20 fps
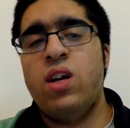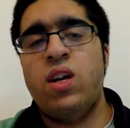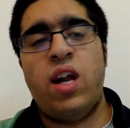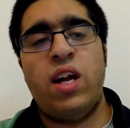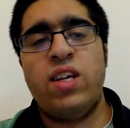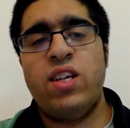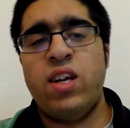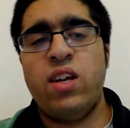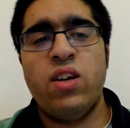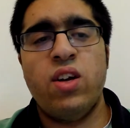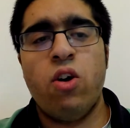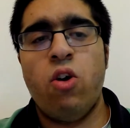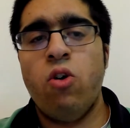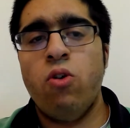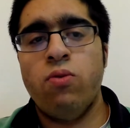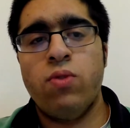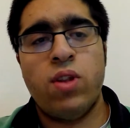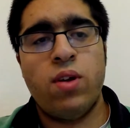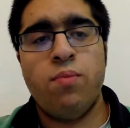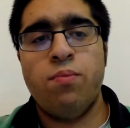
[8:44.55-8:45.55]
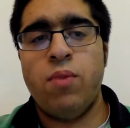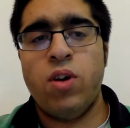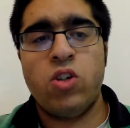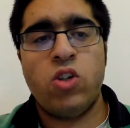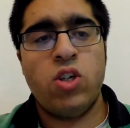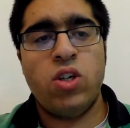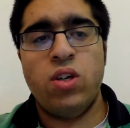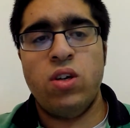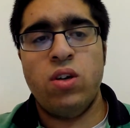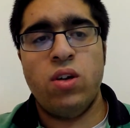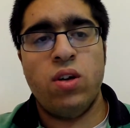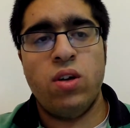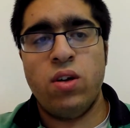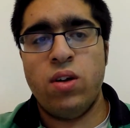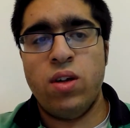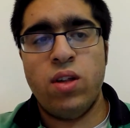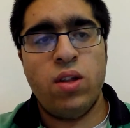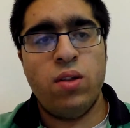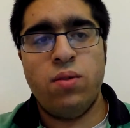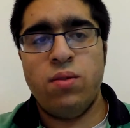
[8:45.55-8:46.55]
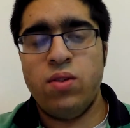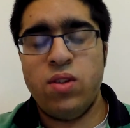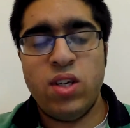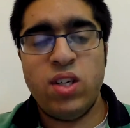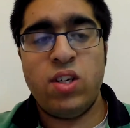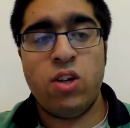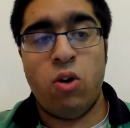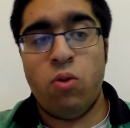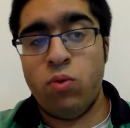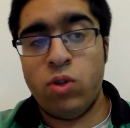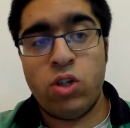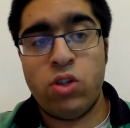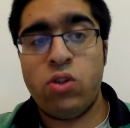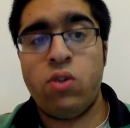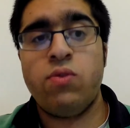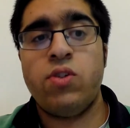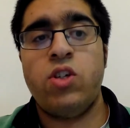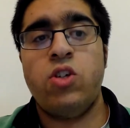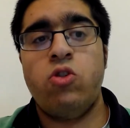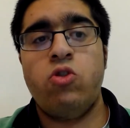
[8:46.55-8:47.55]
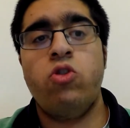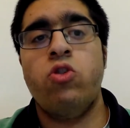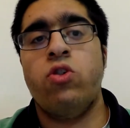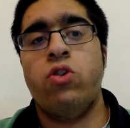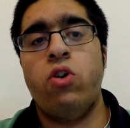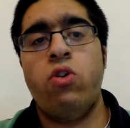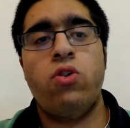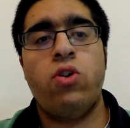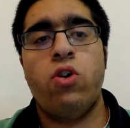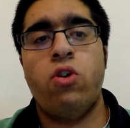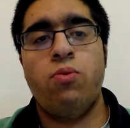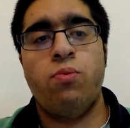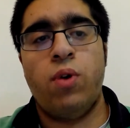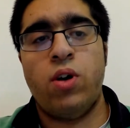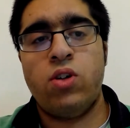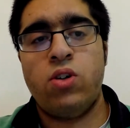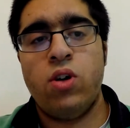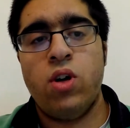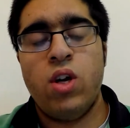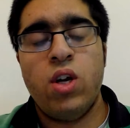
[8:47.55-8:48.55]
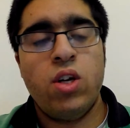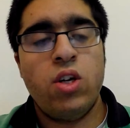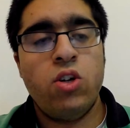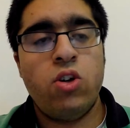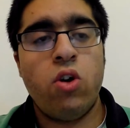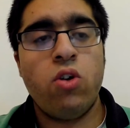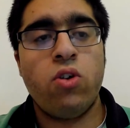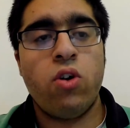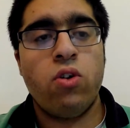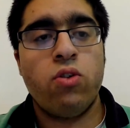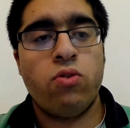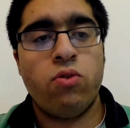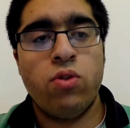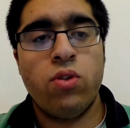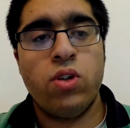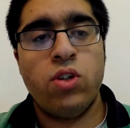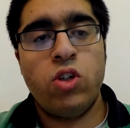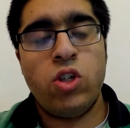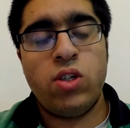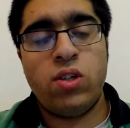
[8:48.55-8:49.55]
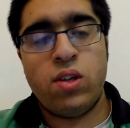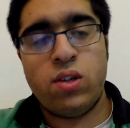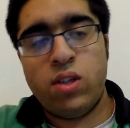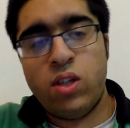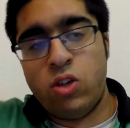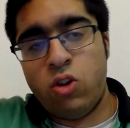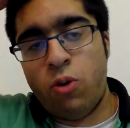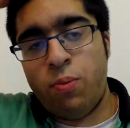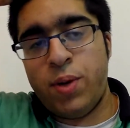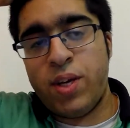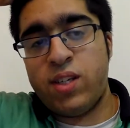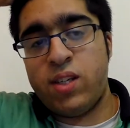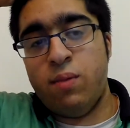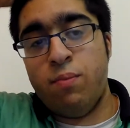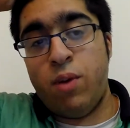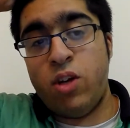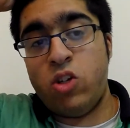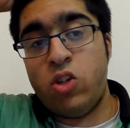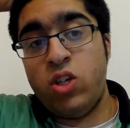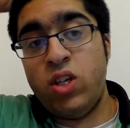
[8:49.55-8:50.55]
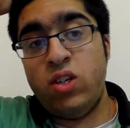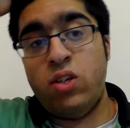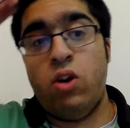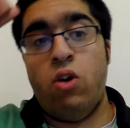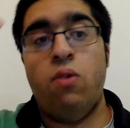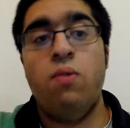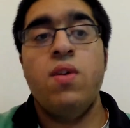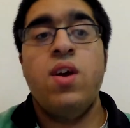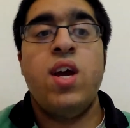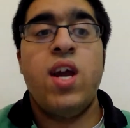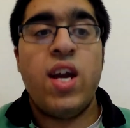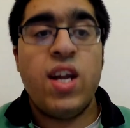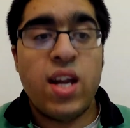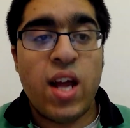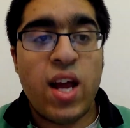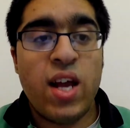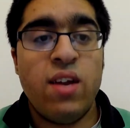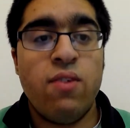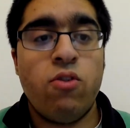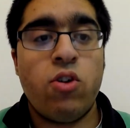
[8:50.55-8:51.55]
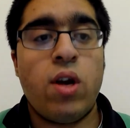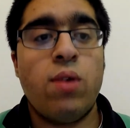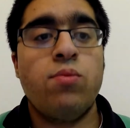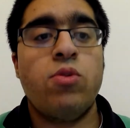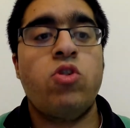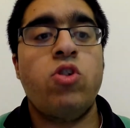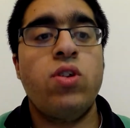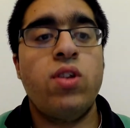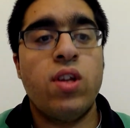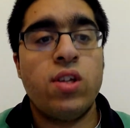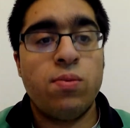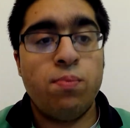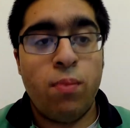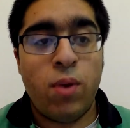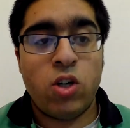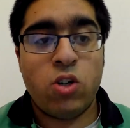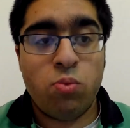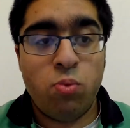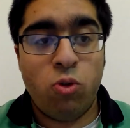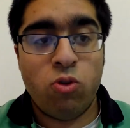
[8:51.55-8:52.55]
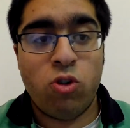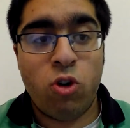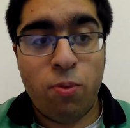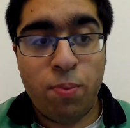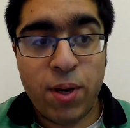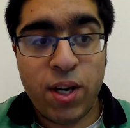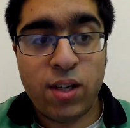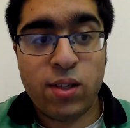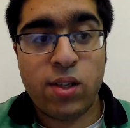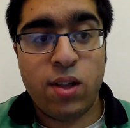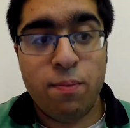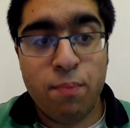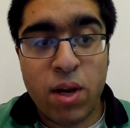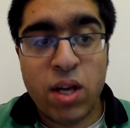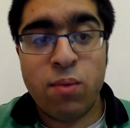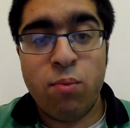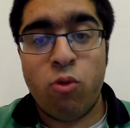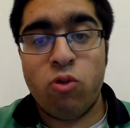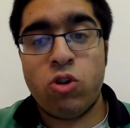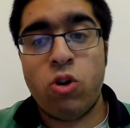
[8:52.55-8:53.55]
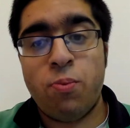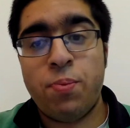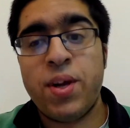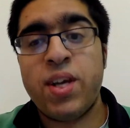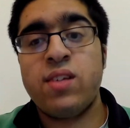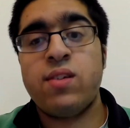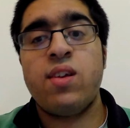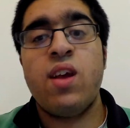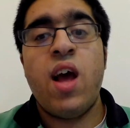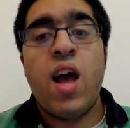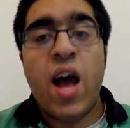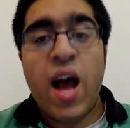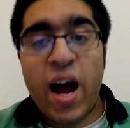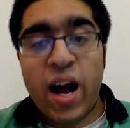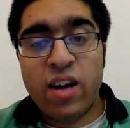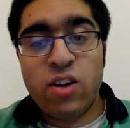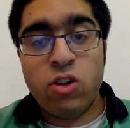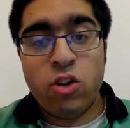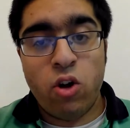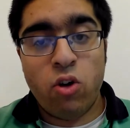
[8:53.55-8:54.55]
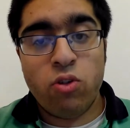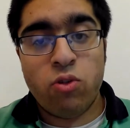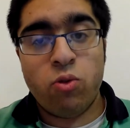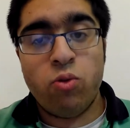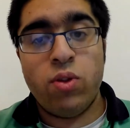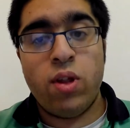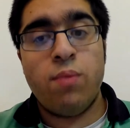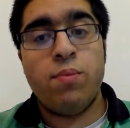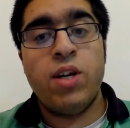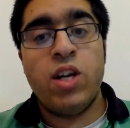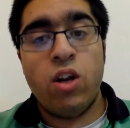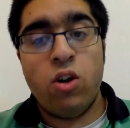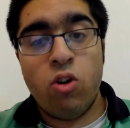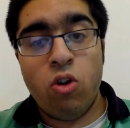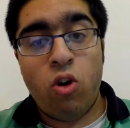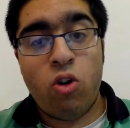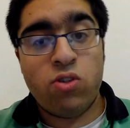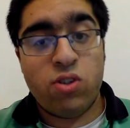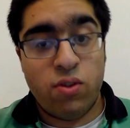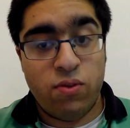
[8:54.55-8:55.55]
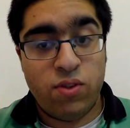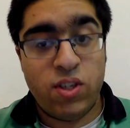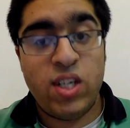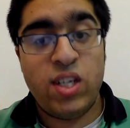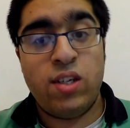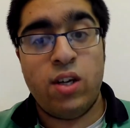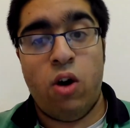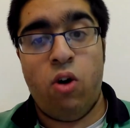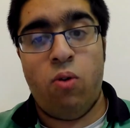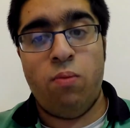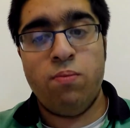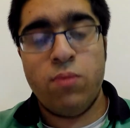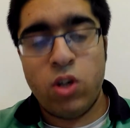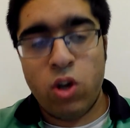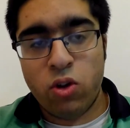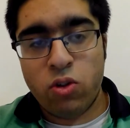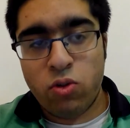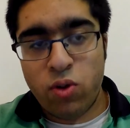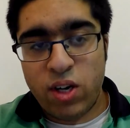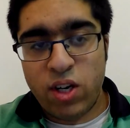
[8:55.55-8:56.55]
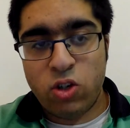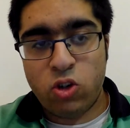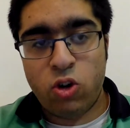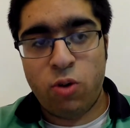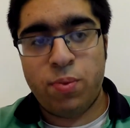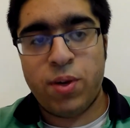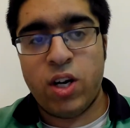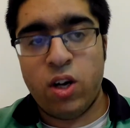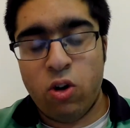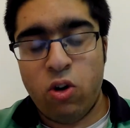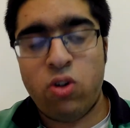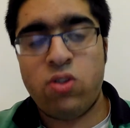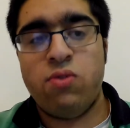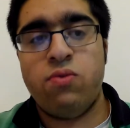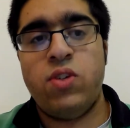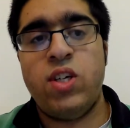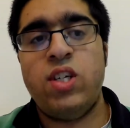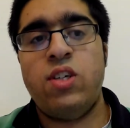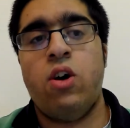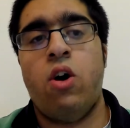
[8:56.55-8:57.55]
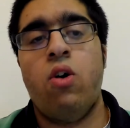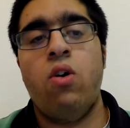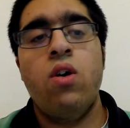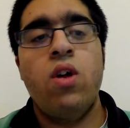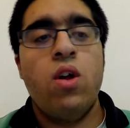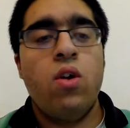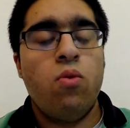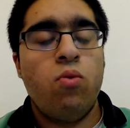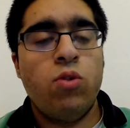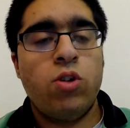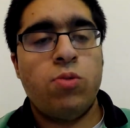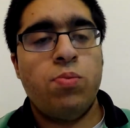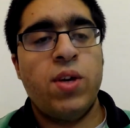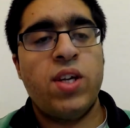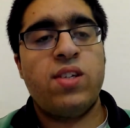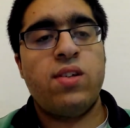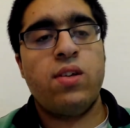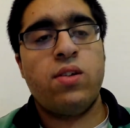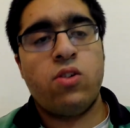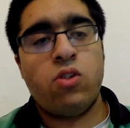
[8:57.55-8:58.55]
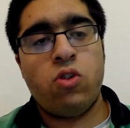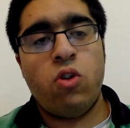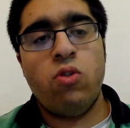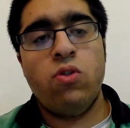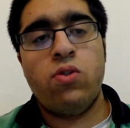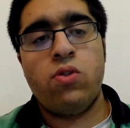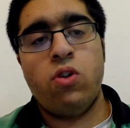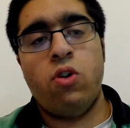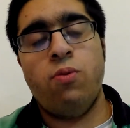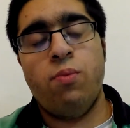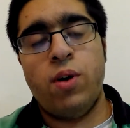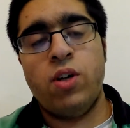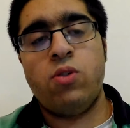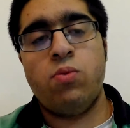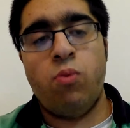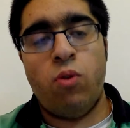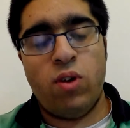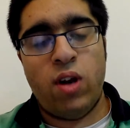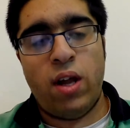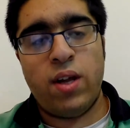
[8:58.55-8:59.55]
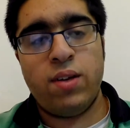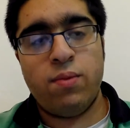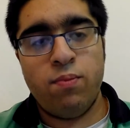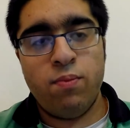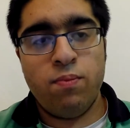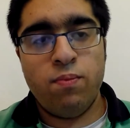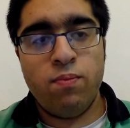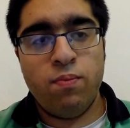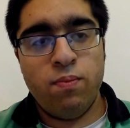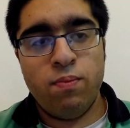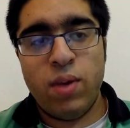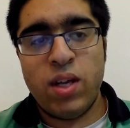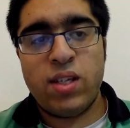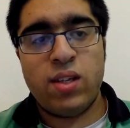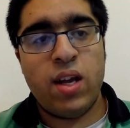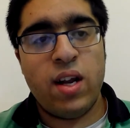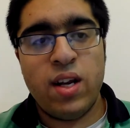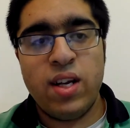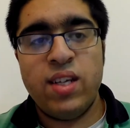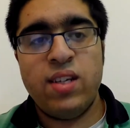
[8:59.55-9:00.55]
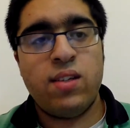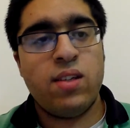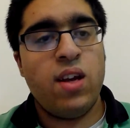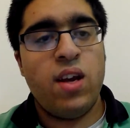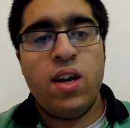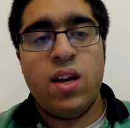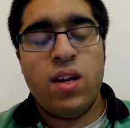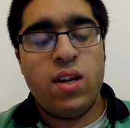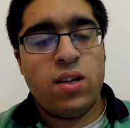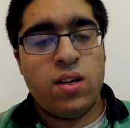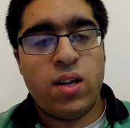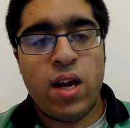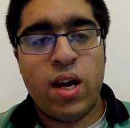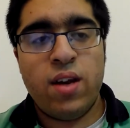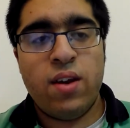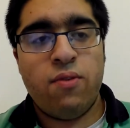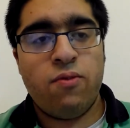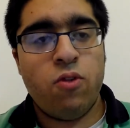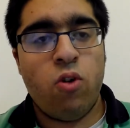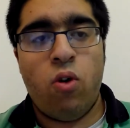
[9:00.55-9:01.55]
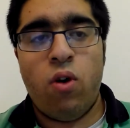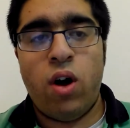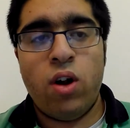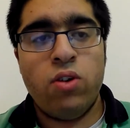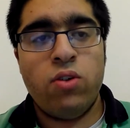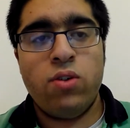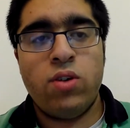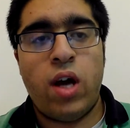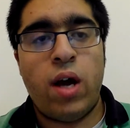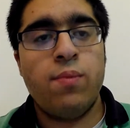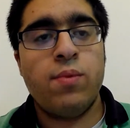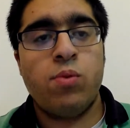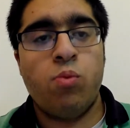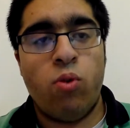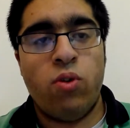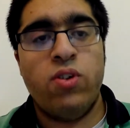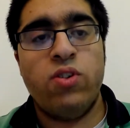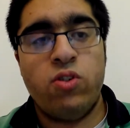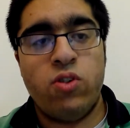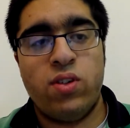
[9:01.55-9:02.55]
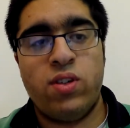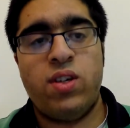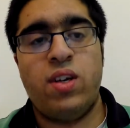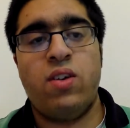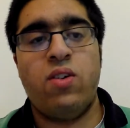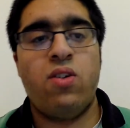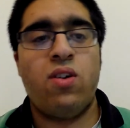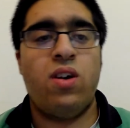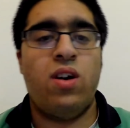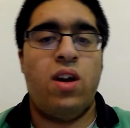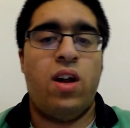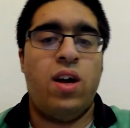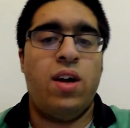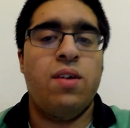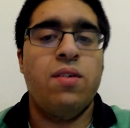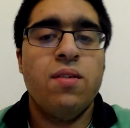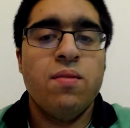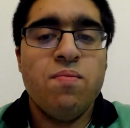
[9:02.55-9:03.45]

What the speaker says: Like, you didn't go over them much in detail, which is obviously true. You don't go through the GCSE topics in much detail. In A-level chemistry, there's much more topics, there are many more topics, and you go through them in a lot of detail. You go through each topic in a lot of detail, which makes it so much more, like, makes it at least 10, if not 100 times more interesting, not gonna lie.